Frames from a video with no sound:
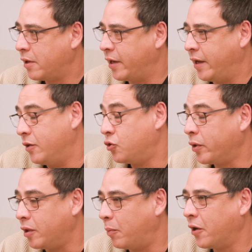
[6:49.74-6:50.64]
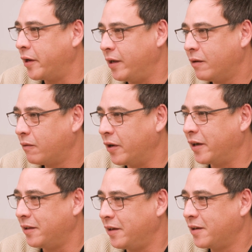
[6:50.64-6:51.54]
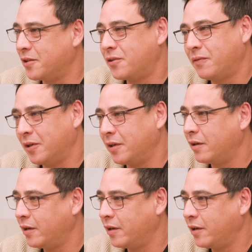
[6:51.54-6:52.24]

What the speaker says: and join the party, frankly, because it's fun.